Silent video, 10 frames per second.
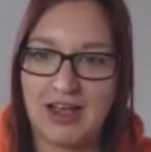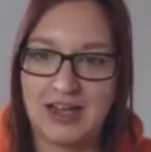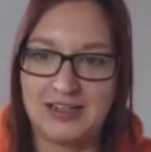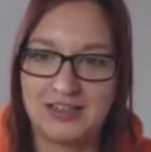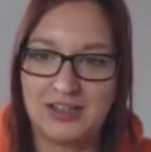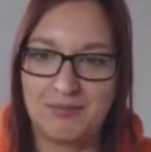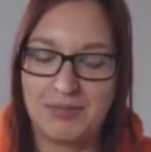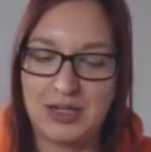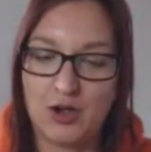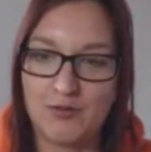and
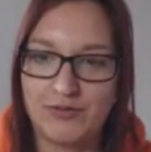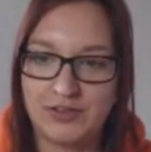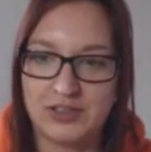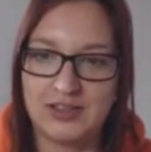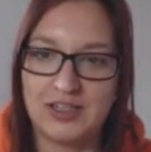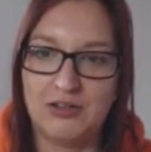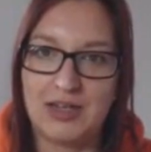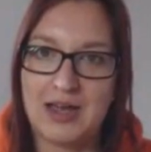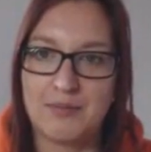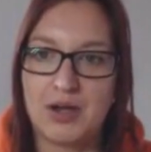being confident that you
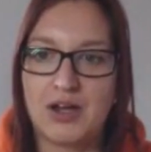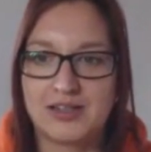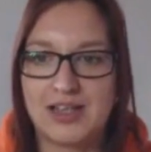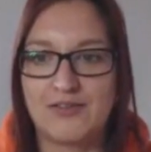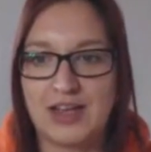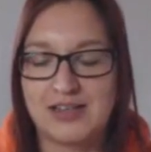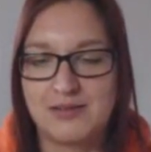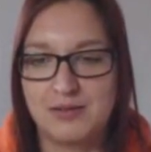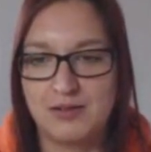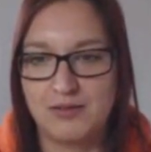can pass that V A T
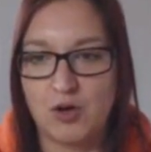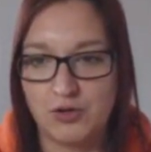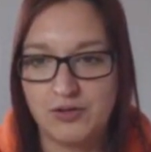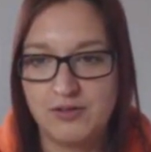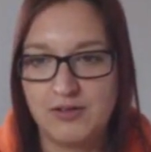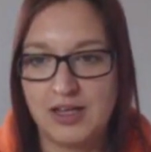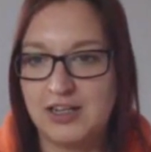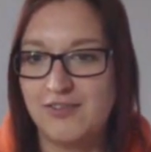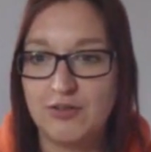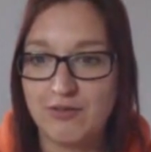on. And then
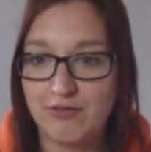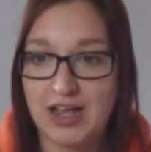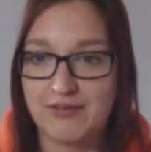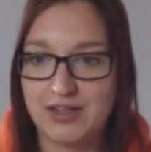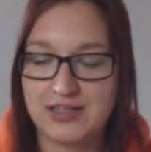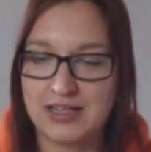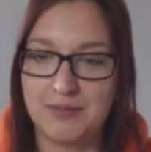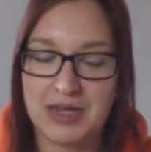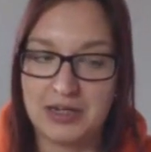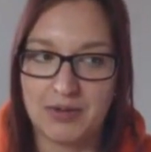if you're on flat rate
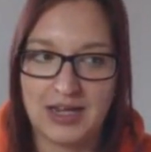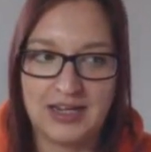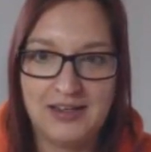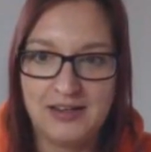scheme anyway,